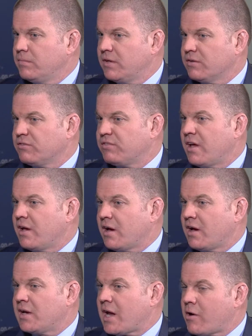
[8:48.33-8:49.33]
can say,
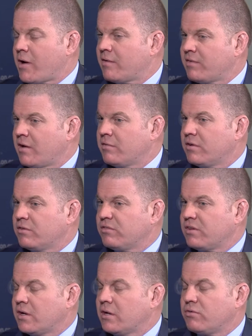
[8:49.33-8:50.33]
I now have evidence
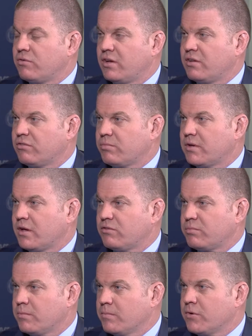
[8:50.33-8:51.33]
that Andrew Kinsman
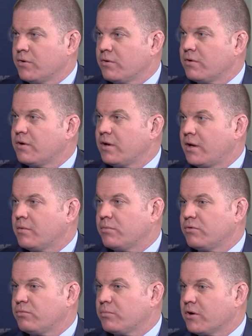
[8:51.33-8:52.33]
has been murdered, and
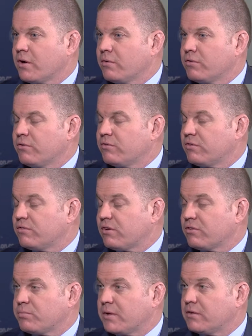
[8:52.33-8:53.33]
Bruce MacArthur is a
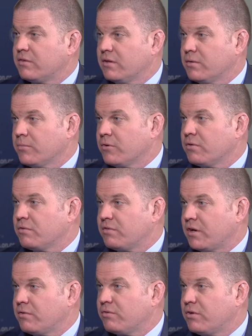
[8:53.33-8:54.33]
suspect in the murder of
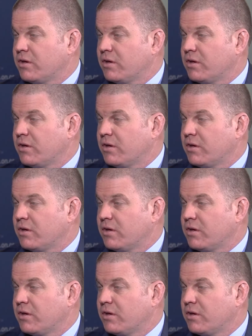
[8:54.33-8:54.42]
Andrew